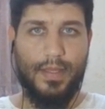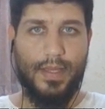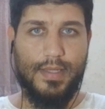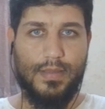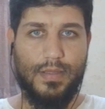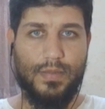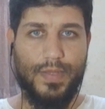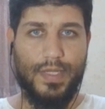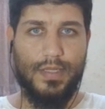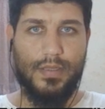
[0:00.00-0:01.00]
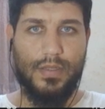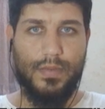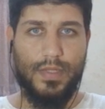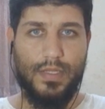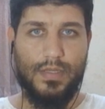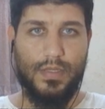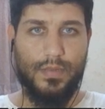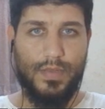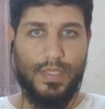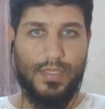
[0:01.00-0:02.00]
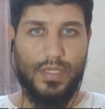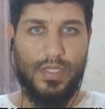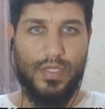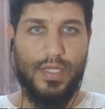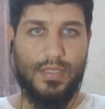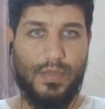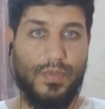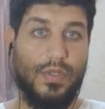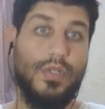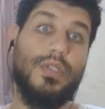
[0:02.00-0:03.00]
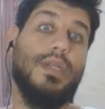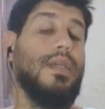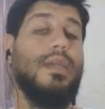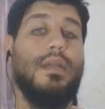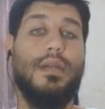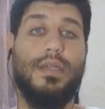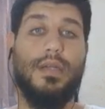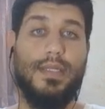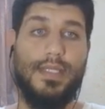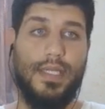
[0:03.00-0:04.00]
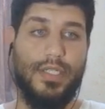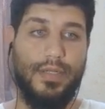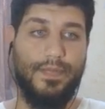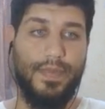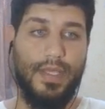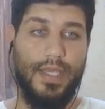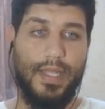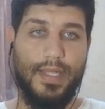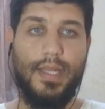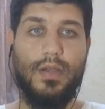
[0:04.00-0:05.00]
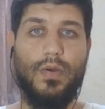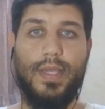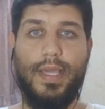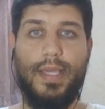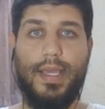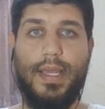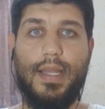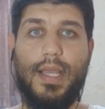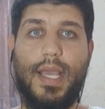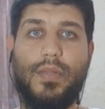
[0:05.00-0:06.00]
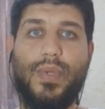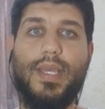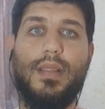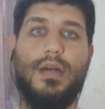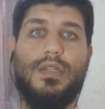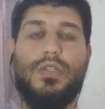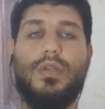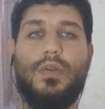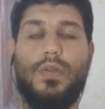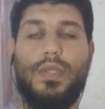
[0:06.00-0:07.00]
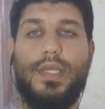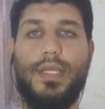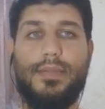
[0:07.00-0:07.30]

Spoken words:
Custom extraction, custom search, non-colorization. And click OK again, and we can launch the crawl here.